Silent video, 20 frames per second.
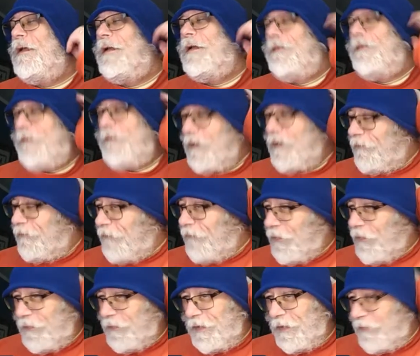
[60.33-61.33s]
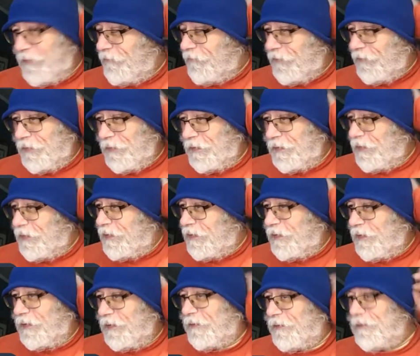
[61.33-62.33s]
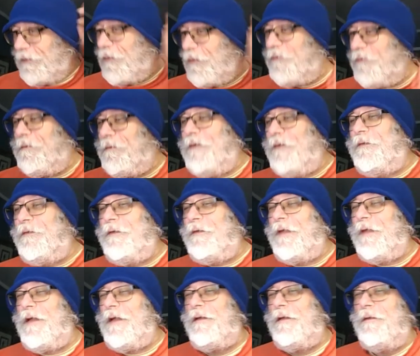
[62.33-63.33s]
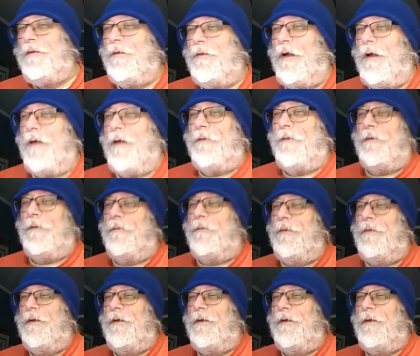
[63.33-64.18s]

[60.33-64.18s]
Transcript: saw fro, uh, fro, uh, uh, uh Ghostbusters, huh? awesome